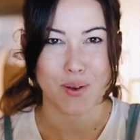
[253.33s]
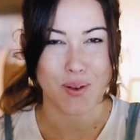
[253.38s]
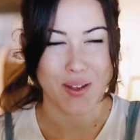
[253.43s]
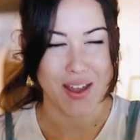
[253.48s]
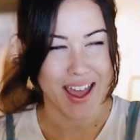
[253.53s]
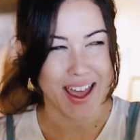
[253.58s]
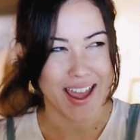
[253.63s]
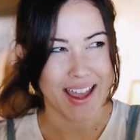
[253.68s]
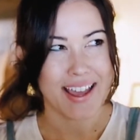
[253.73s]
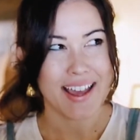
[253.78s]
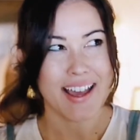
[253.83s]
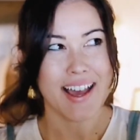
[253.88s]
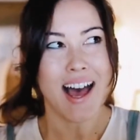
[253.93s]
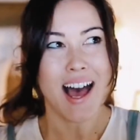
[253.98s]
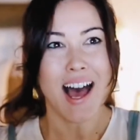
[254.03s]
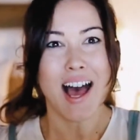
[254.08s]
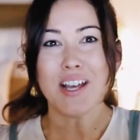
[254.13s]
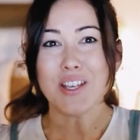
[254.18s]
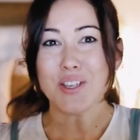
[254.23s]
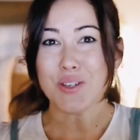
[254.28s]
okay?
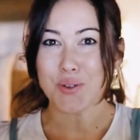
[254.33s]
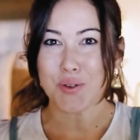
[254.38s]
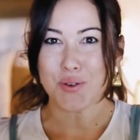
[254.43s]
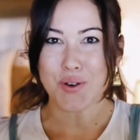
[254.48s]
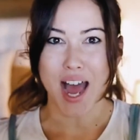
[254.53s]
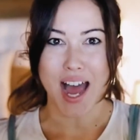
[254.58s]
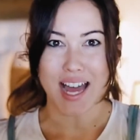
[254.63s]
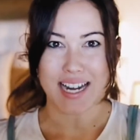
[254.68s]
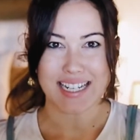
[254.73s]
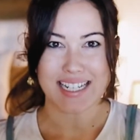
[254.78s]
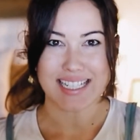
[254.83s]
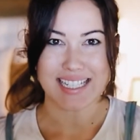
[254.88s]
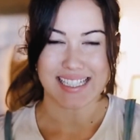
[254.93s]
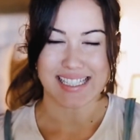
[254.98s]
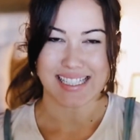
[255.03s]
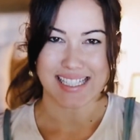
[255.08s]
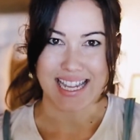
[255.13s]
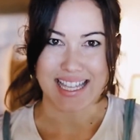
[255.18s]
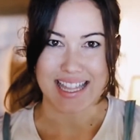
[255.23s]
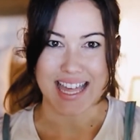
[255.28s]
You do not need to
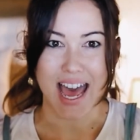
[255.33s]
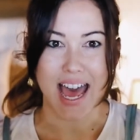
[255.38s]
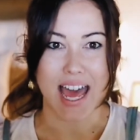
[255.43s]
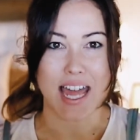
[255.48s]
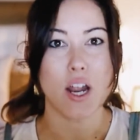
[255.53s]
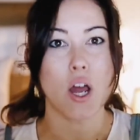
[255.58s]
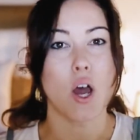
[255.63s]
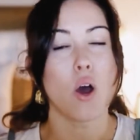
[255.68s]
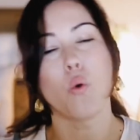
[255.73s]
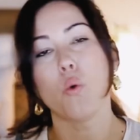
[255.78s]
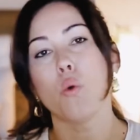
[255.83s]
say that.